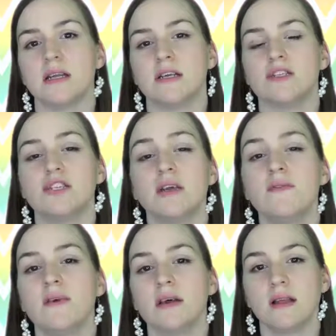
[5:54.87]
and
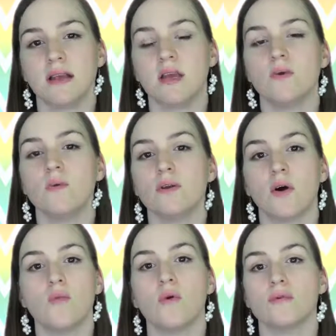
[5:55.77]
achieve it like you would
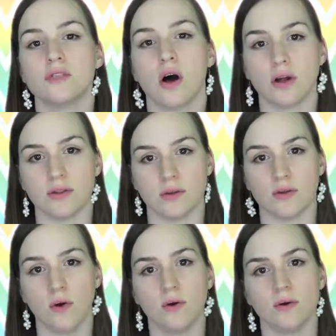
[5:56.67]
almost all other
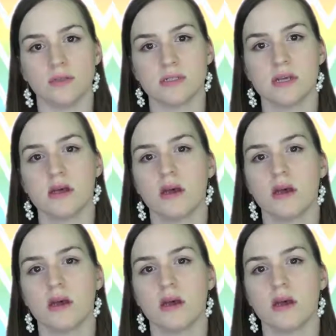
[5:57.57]
goals.